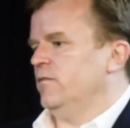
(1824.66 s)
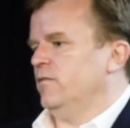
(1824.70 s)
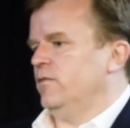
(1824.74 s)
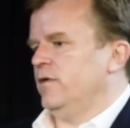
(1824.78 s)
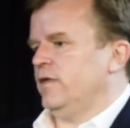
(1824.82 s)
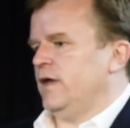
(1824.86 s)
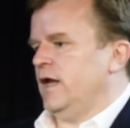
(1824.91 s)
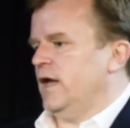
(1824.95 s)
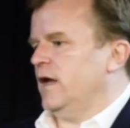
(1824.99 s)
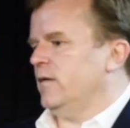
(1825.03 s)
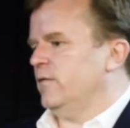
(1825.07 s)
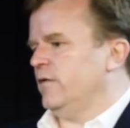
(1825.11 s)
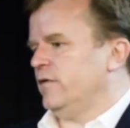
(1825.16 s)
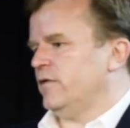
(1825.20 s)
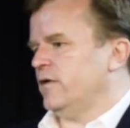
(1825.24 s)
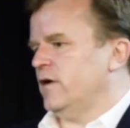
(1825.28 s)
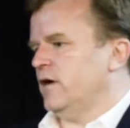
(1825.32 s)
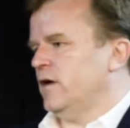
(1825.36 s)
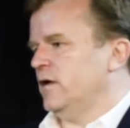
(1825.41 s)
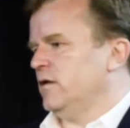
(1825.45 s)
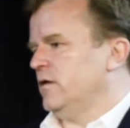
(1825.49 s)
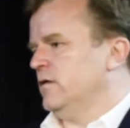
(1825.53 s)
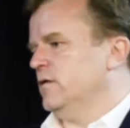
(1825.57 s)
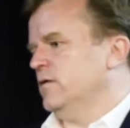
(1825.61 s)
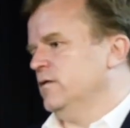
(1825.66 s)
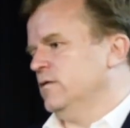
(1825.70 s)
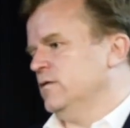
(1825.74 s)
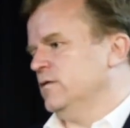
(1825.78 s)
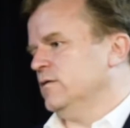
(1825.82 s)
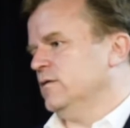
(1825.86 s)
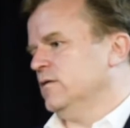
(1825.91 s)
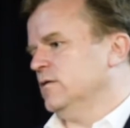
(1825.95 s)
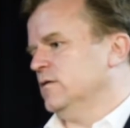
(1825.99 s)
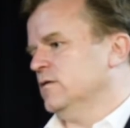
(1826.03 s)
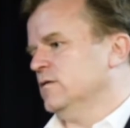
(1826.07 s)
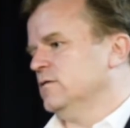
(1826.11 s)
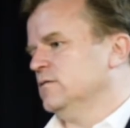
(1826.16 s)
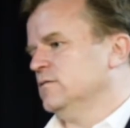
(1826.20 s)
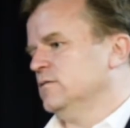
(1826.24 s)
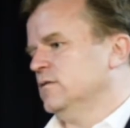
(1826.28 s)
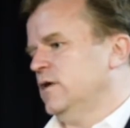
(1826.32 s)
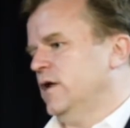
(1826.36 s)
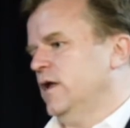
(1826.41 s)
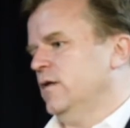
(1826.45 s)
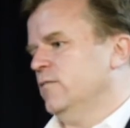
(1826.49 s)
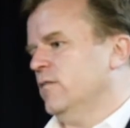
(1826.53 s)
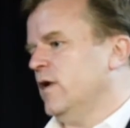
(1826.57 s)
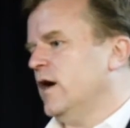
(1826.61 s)
with Amazon, Google,
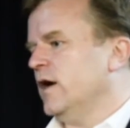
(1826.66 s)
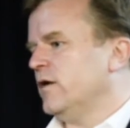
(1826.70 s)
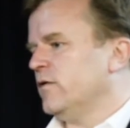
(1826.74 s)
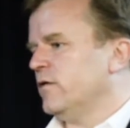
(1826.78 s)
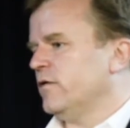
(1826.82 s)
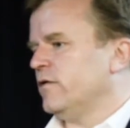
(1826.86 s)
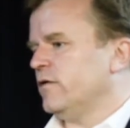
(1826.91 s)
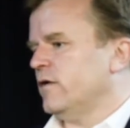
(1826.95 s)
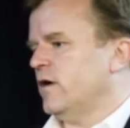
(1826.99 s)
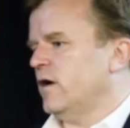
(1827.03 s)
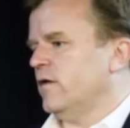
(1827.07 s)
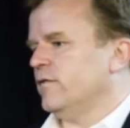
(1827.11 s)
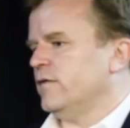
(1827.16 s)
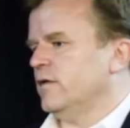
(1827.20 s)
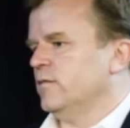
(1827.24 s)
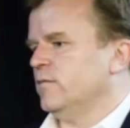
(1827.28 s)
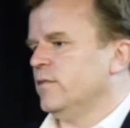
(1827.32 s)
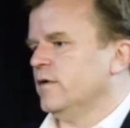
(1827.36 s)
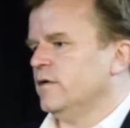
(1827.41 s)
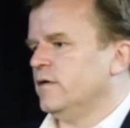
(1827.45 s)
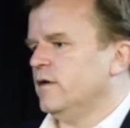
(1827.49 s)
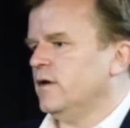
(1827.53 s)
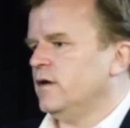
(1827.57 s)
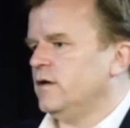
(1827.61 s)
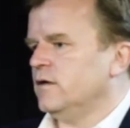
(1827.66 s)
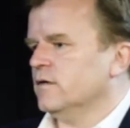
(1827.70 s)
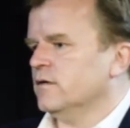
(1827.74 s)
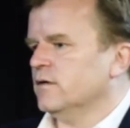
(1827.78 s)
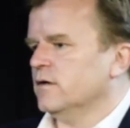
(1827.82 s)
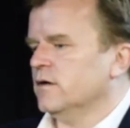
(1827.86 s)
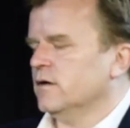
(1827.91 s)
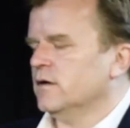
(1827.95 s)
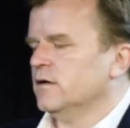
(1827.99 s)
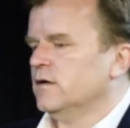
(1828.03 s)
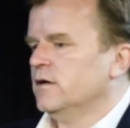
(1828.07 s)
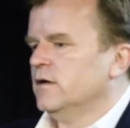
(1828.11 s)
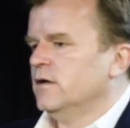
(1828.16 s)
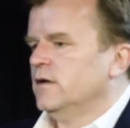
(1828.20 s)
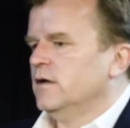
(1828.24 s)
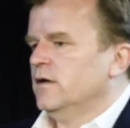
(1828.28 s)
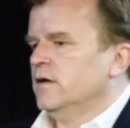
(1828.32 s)
and Microsoft in particular,